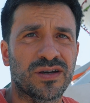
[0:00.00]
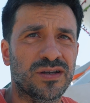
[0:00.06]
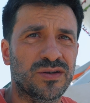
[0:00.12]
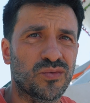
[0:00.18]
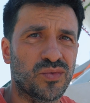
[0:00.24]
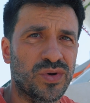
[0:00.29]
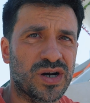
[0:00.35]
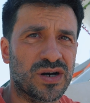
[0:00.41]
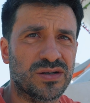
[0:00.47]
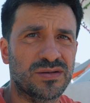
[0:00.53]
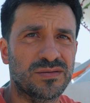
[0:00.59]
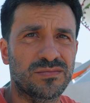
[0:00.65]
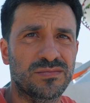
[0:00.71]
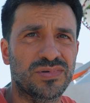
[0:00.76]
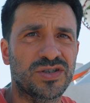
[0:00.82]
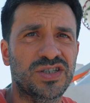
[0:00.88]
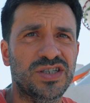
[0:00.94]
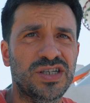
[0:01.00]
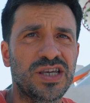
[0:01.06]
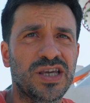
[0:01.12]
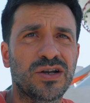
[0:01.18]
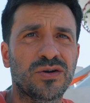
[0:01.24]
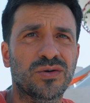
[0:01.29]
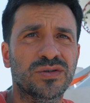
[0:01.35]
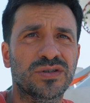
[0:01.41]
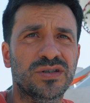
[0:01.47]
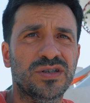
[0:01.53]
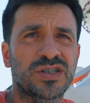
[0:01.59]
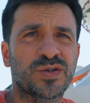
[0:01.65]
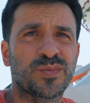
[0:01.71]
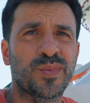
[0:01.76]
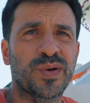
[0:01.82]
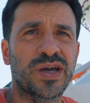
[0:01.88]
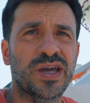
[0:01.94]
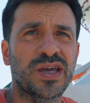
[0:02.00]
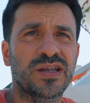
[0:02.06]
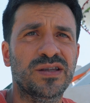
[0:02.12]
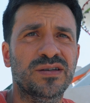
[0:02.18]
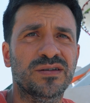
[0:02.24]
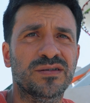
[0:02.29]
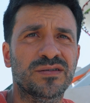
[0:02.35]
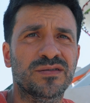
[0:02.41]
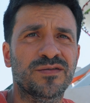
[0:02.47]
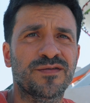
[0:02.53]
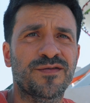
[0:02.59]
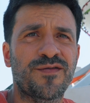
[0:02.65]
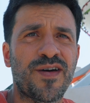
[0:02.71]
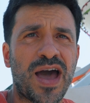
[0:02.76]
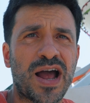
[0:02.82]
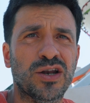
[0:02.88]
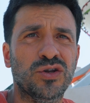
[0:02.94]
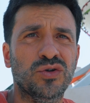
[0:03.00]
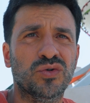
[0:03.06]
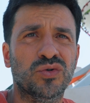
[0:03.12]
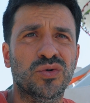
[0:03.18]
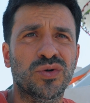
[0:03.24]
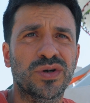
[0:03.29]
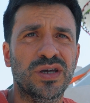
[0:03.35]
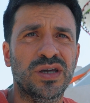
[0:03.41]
and we are seeing on the display the value